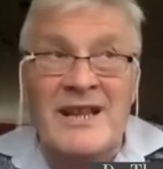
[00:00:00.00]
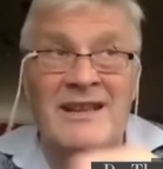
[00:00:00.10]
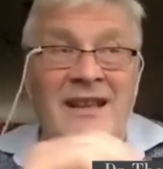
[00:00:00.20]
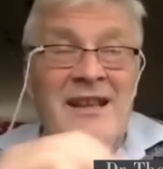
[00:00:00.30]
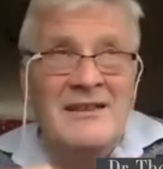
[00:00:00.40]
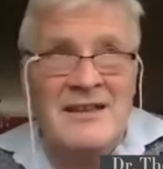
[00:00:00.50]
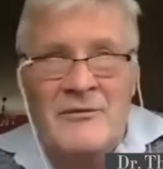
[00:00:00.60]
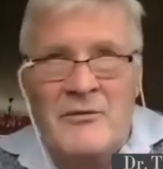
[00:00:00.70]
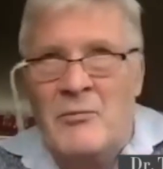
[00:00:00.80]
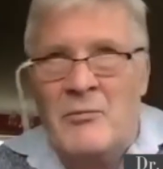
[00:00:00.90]
then they
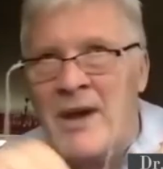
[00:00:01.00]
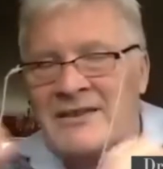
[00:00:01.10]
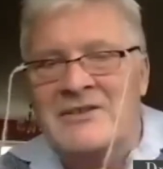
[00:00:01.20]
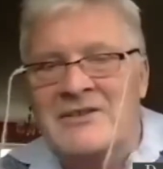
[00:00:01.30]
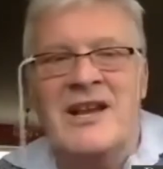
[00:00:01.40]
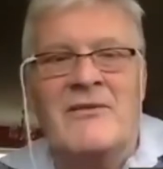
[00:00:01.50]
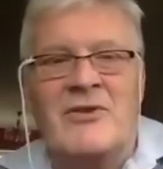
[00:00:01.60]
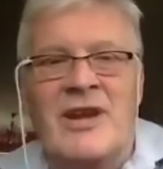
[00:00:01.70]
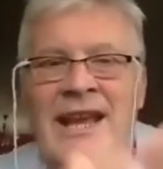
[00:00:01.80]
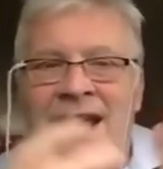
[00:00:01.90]
fall back, then
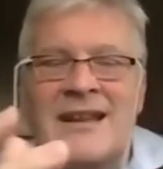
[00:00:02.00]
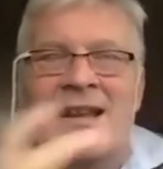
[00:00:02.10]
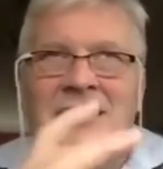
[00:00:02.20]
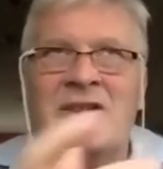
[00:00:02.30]
recover again.